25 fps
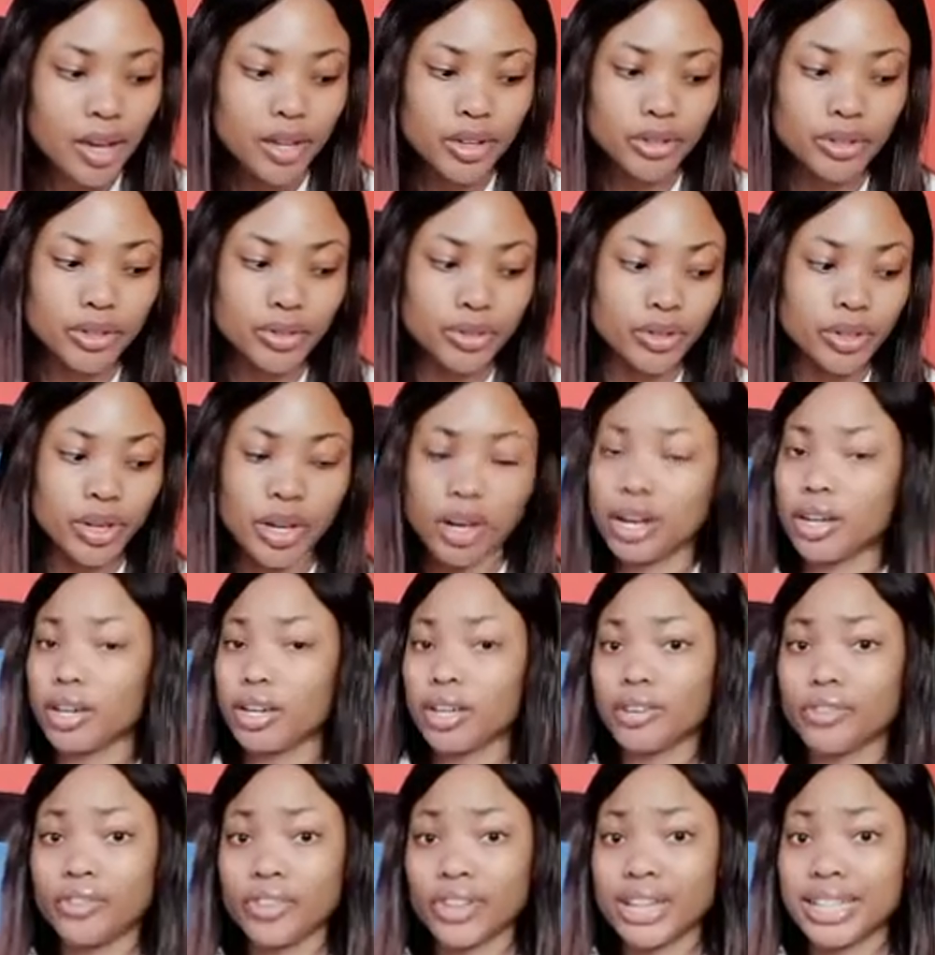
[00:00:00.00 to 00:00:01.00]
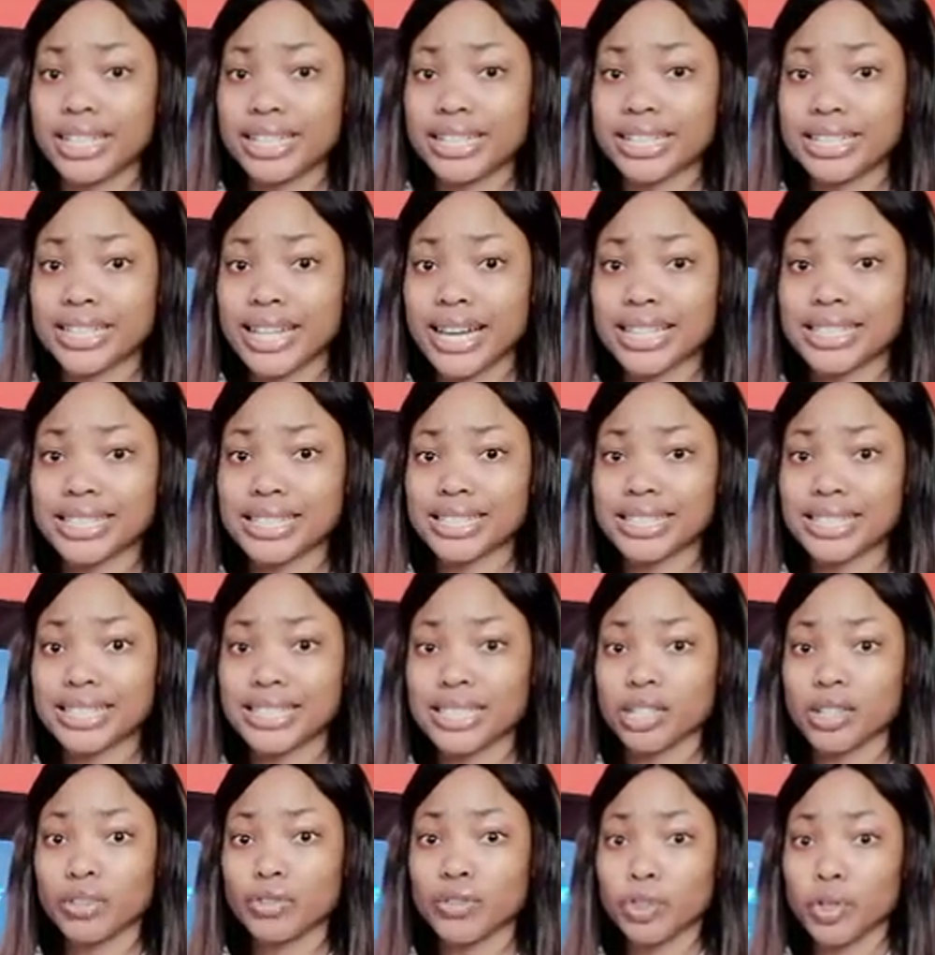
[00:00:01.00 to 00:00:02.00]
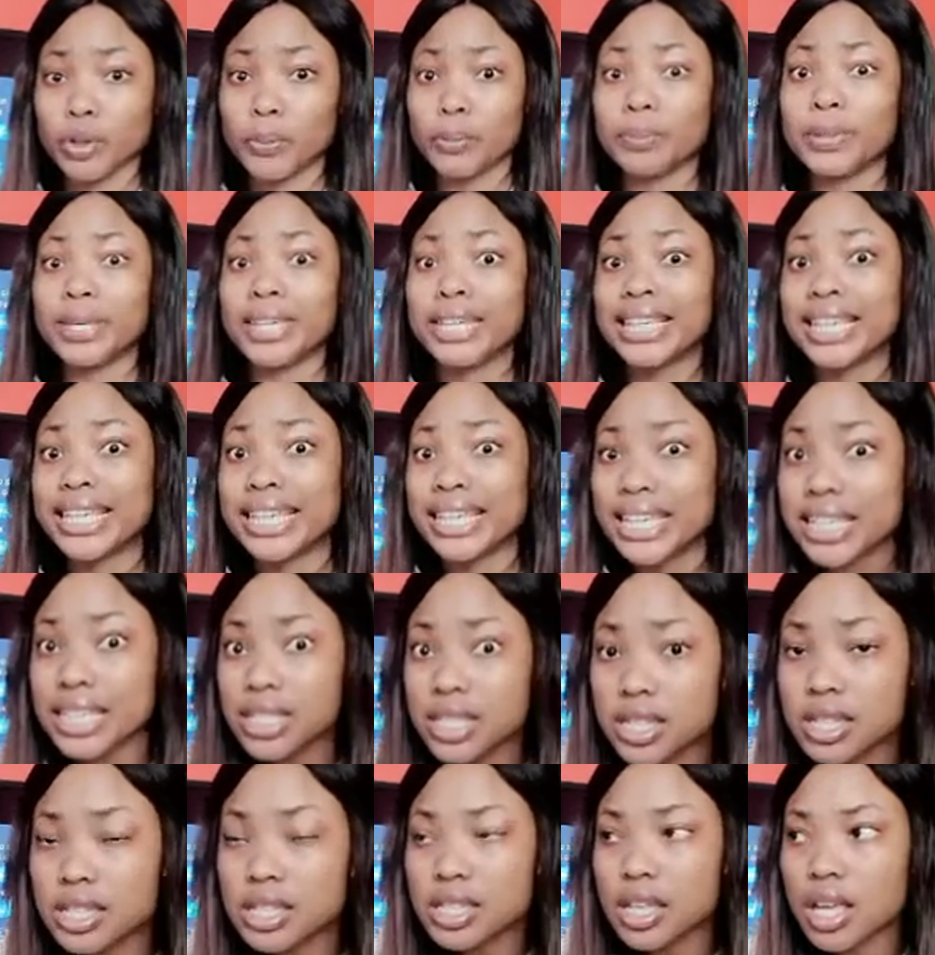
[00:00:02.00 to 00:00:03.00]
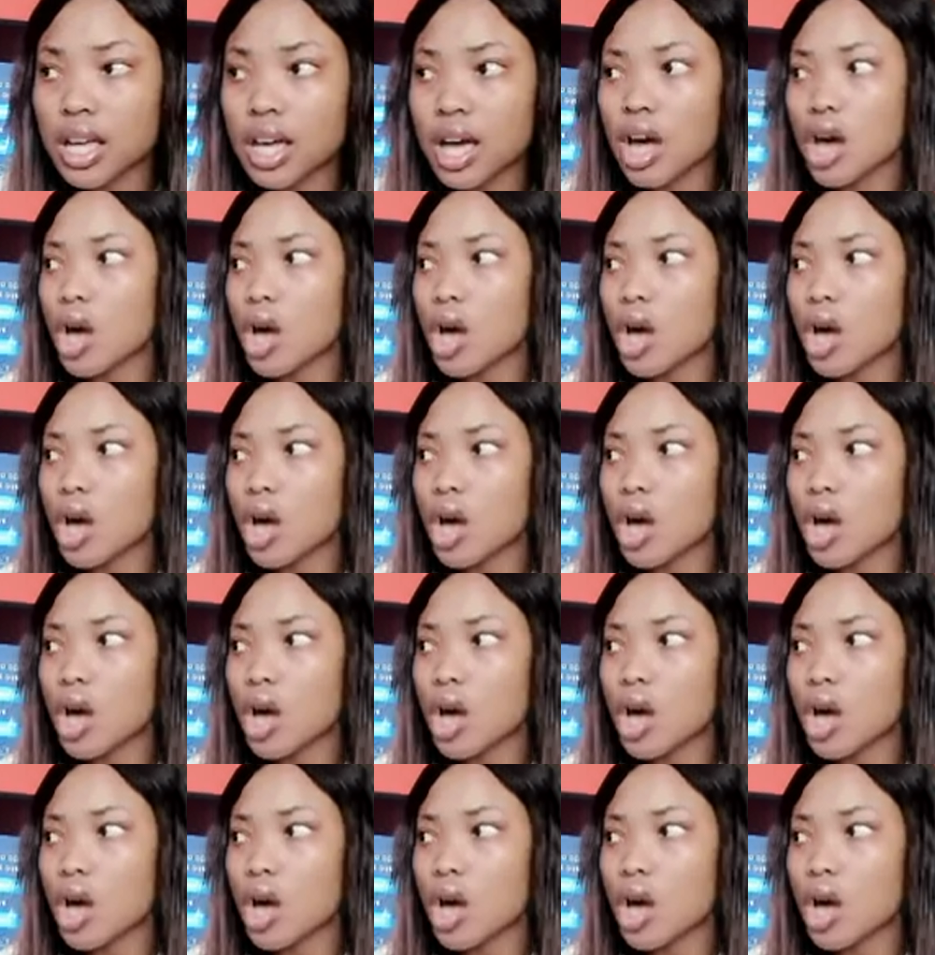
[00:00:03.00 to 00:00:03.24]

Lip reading: if it doesn't give you peace,